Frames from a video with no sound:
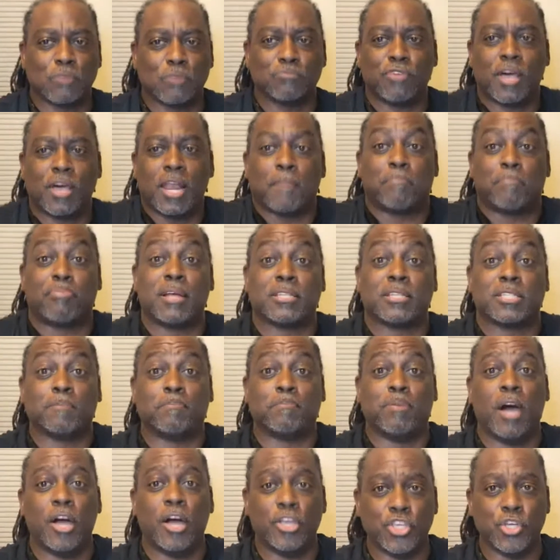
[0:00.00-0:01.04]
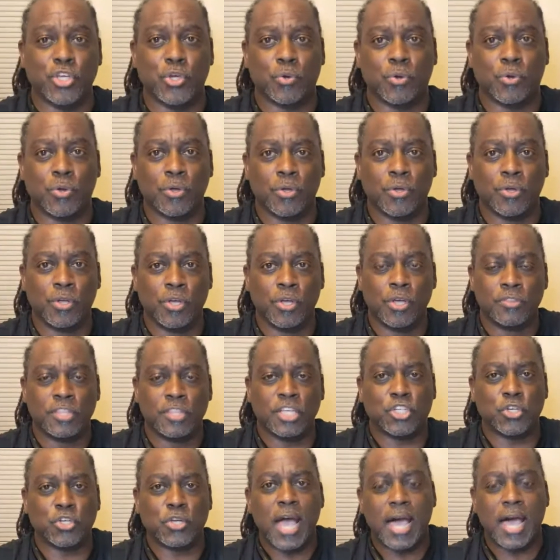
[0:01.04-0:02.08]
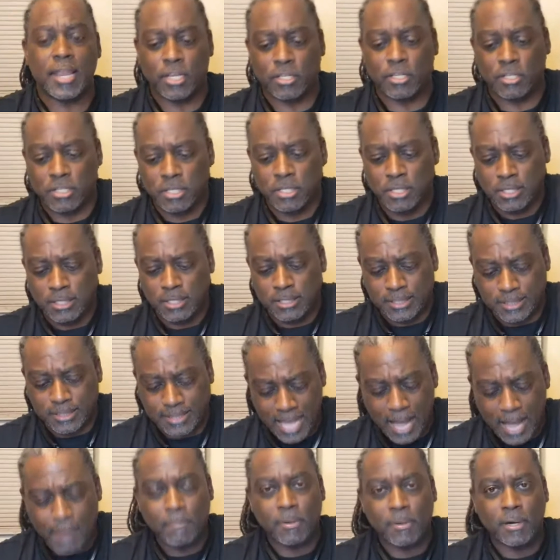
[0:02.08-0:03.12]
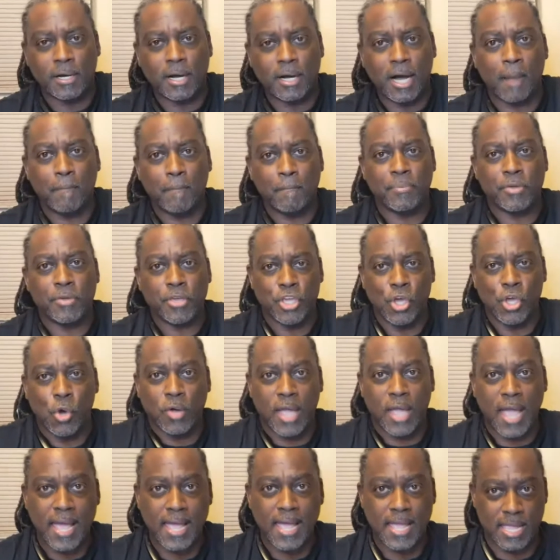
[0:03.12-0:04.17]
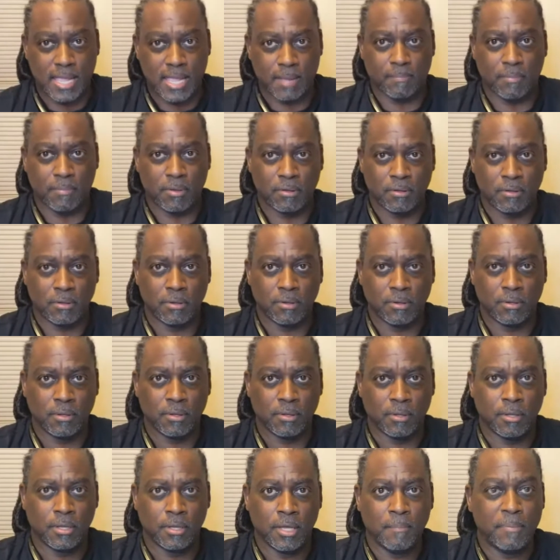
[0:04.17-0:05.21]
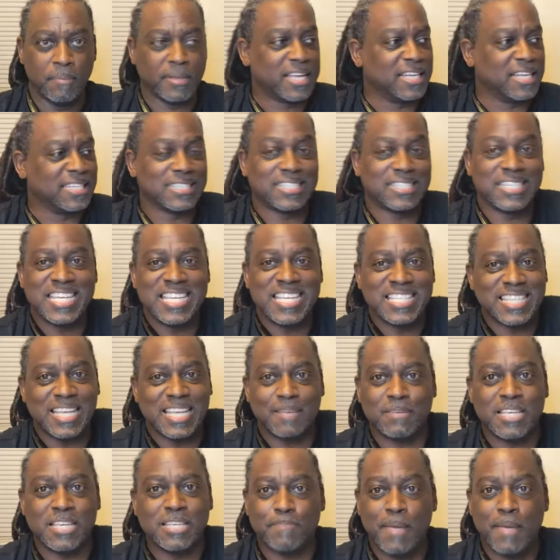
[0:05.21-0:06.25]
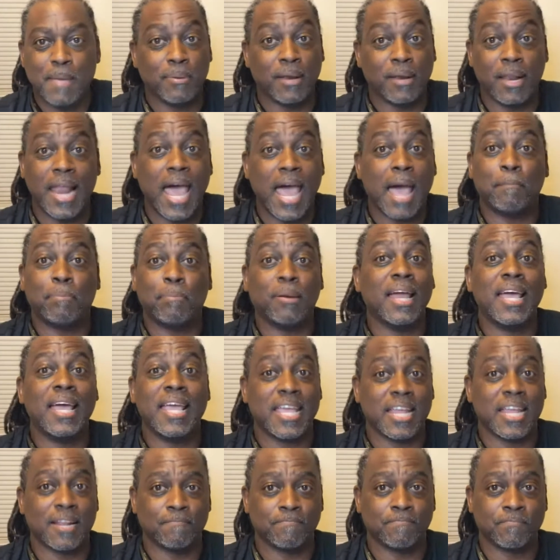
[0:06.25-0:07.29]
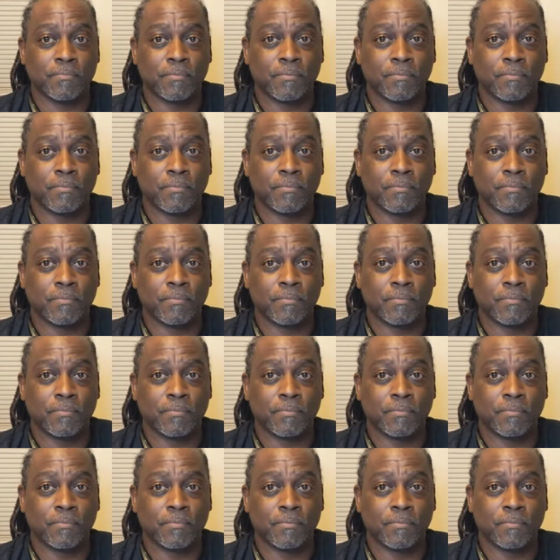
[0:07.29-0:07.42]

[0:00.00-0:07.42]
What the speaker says: I'm trying to press upon you that you got to step up your game because these people are not playing.